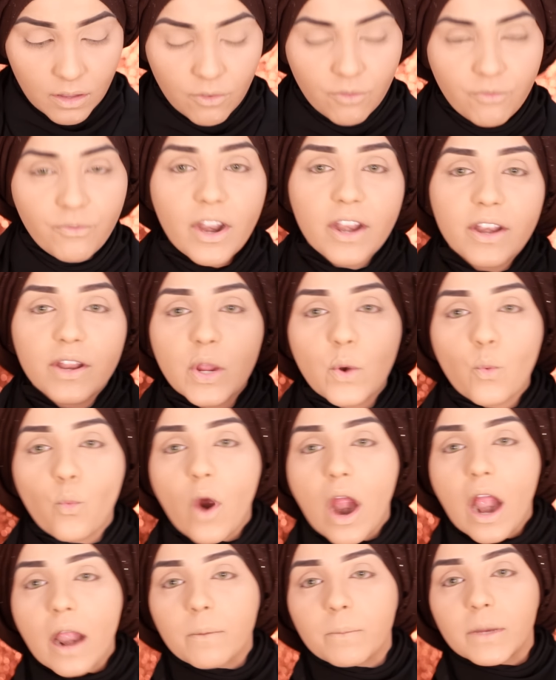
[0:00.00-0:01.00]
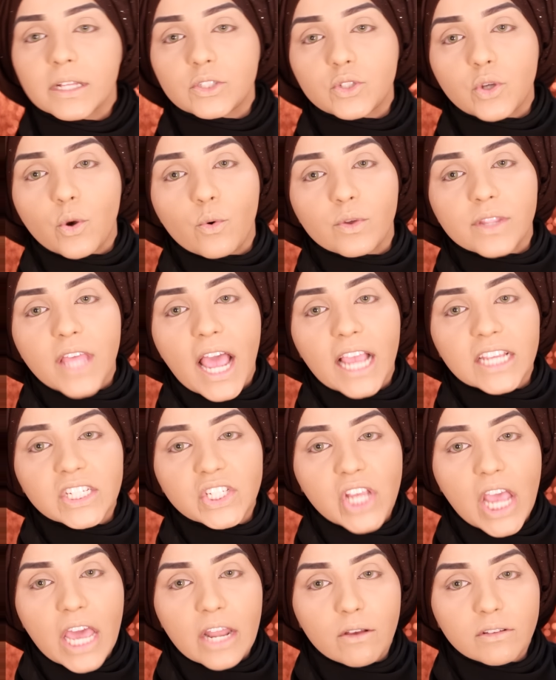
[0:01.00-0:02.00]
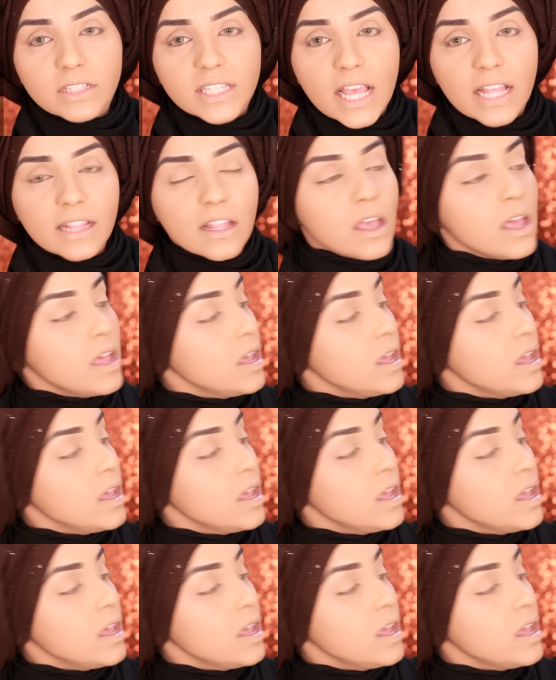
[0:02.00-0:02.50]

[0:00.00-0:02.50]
very warm tone eyeshadows, and